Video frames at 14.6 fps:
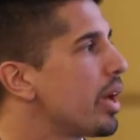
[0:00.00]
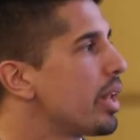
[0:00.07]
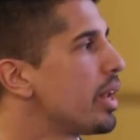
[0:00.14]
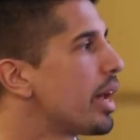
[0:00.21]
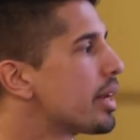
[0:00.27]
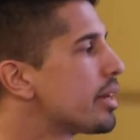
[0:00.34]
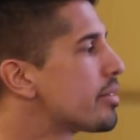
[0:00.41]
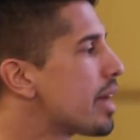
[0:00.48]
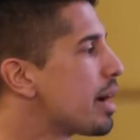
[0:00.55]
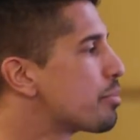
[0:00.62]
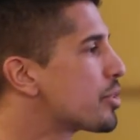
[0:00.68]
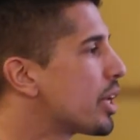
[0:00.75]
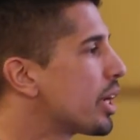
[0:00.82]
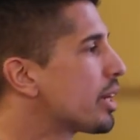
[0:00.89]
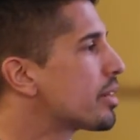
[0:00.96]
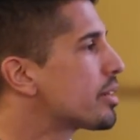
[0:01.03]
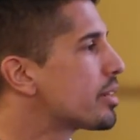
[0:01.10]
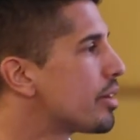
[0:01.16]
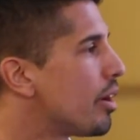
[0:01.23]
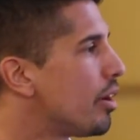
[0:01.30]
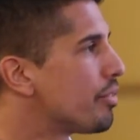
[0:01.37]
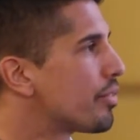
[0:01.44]
Another
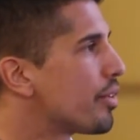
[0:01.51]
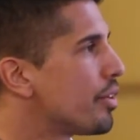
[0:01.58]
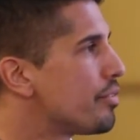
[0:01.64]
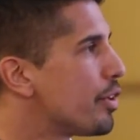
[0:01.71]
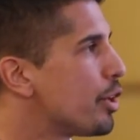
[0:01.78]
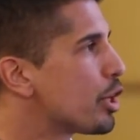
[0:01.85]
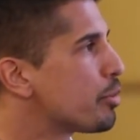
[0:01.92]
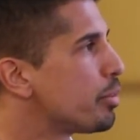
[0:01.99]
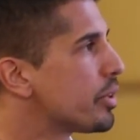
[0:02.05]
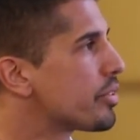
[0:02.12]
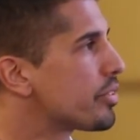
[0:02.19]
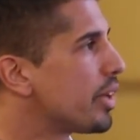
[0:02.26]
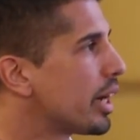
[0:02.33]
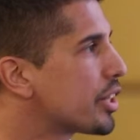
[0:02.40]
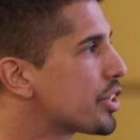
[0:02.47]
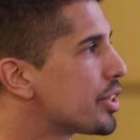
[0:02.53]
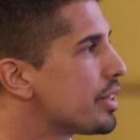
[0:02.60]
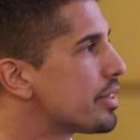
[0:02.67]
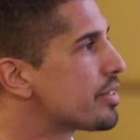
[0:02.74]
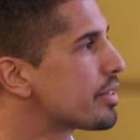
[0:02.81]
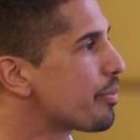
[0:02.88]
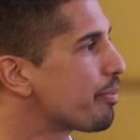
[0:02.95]
subject of convertible
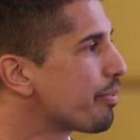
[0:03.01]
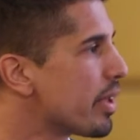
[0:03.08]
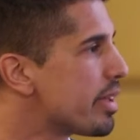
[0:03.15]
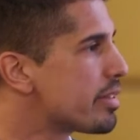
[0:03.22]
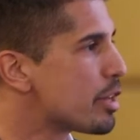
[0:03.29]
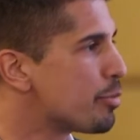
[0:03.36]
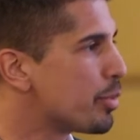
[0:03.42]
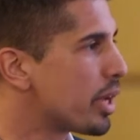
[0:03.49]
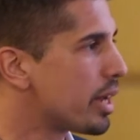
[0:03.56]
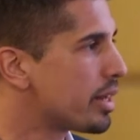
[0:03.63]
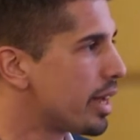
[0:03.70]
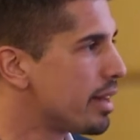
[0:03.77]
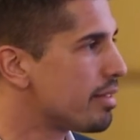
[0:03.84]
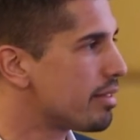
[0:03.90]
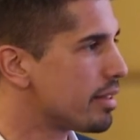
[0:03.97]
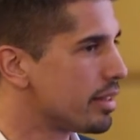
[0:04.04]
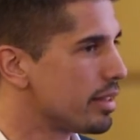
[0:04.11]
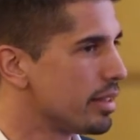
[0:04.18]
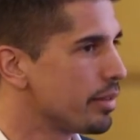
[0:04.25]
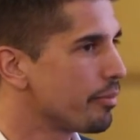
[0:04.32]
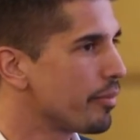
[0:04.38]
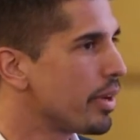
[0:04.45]
structures is the Mecca
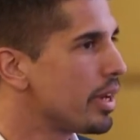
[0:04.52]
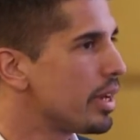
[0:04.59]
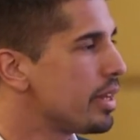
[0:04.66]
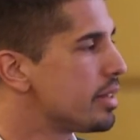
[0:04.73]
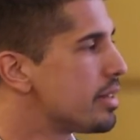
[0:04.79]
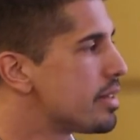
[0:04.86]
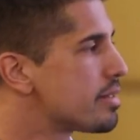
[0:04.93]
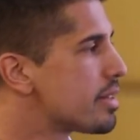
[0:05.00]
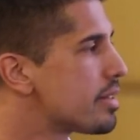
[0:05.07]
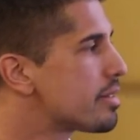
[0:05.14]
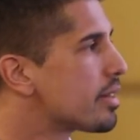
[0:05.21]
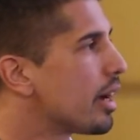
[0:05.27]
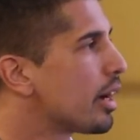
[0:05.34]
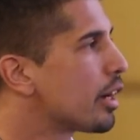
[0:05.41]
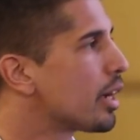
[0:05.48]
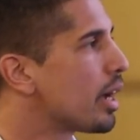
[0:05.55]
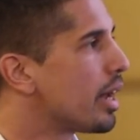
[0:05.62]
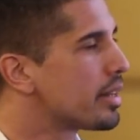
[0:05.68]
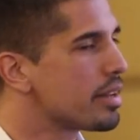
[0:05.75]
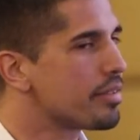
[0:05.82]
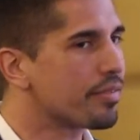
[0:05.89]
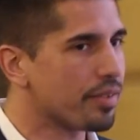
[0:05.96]
City. This is
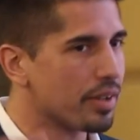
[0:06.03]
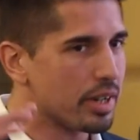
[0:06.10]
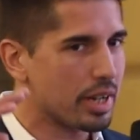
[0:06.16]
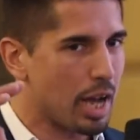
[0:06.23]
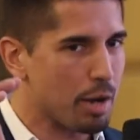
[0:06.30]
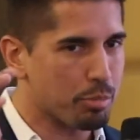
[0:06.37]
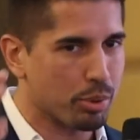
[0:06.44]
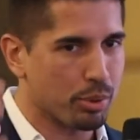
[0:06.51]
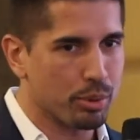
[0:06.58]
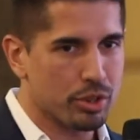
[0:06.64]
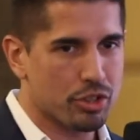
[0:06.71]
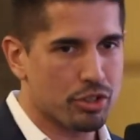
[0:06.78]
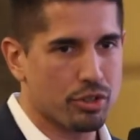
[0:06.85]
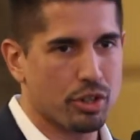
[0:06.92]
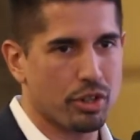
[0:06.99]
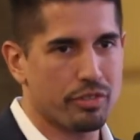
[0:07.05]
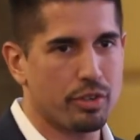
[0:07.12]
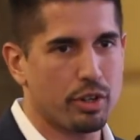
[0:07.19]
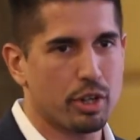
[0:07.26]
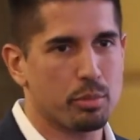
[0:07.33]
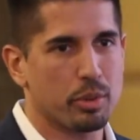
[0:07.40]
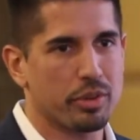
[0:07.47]
a different approach to
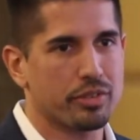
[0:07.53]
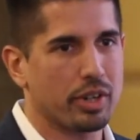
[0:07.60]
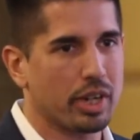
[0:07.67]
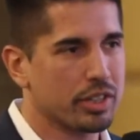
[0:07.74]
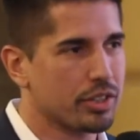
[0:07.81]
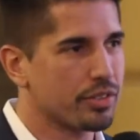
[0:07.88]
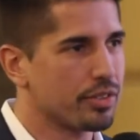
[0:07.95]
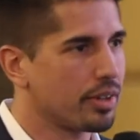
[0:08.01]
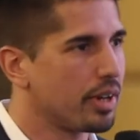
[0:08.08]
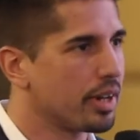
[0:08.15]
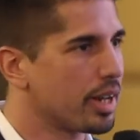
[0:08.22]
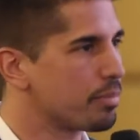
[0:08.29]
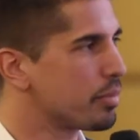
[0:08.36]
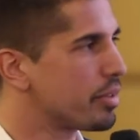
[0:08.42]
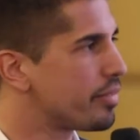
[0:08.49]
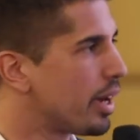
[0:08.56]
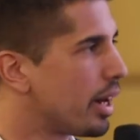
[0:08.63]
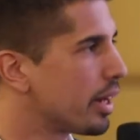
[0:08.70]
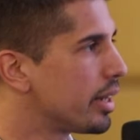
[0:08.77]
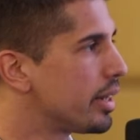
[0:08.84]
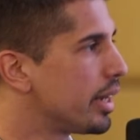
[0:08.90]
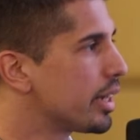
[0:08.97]
convertible structures or adaptive
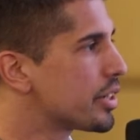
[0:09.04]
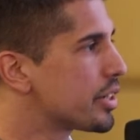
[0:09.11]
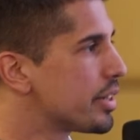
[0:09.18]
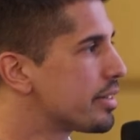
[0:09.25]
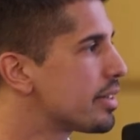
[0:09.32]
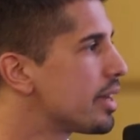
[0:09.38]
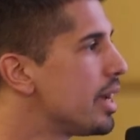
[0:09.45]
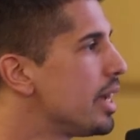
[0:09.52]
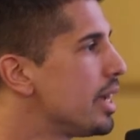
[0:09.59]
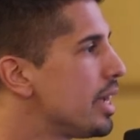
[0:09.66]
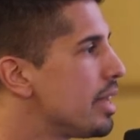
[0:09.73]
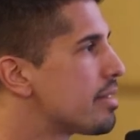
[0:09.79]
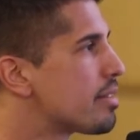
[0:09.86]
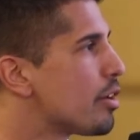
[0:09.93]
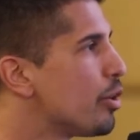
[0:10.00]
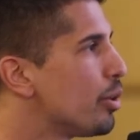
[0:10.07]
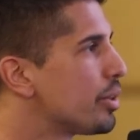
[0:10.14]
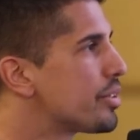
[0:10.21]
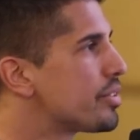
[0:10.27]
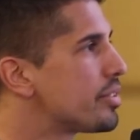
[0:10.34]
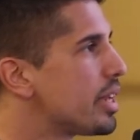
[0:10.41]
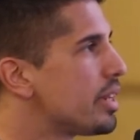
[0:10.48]
architectures. It's a whole
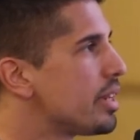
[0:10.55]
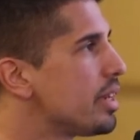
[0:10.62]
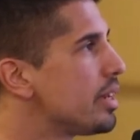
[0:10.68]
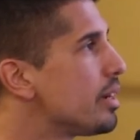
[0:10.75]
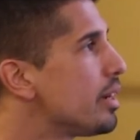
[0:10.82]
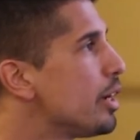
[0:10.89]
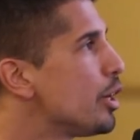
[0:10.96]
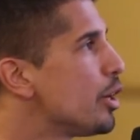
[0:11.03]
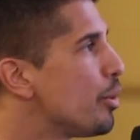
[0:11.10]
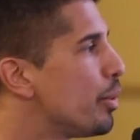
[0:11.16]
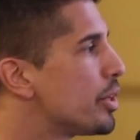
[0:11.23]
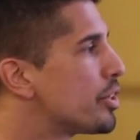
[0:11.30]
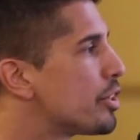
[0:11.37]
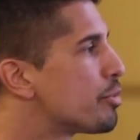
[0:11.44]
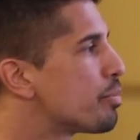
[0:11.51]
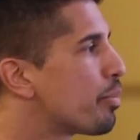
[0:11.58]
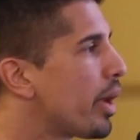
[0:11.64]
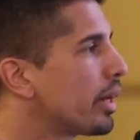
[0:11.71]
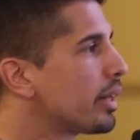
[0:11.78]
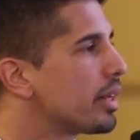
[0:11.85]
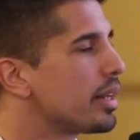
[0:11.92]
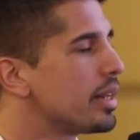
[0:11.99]
city which is
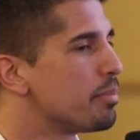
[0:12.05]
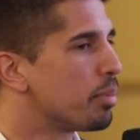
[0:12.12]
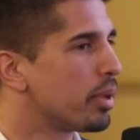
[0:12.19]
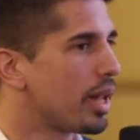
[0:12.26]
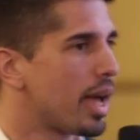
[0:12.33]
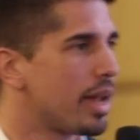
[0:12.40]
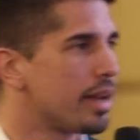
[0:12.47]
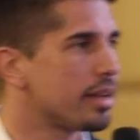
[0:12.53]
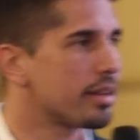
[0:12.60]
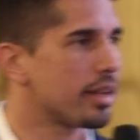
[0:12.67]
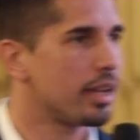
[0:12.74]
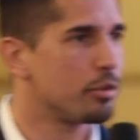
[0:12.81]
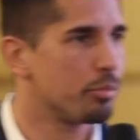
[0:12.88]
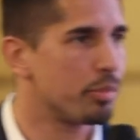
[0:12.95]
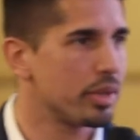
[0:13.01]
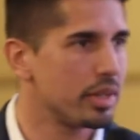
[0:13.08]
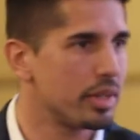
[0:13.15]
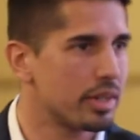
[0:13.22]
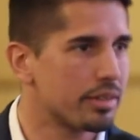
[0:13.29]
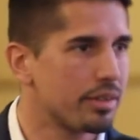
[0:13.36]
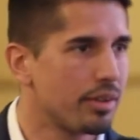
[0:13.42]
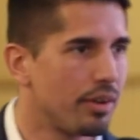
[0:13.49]
practically planned and
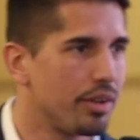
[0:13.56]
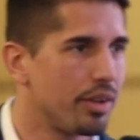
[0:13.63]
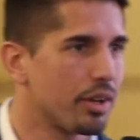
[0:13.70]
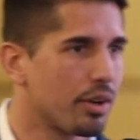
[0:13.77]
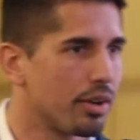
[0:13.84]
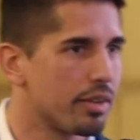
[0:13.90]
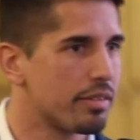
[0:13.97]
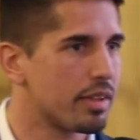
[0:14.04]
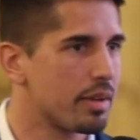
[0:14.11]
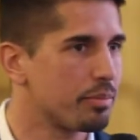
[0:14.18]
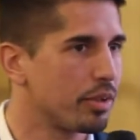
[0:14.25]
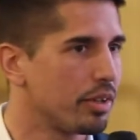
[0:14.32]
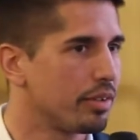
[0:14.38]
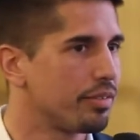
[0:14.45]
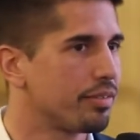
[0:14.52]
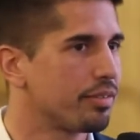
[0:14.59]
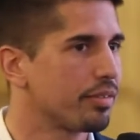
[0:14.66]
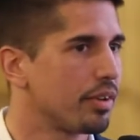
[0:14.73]
built on the concept of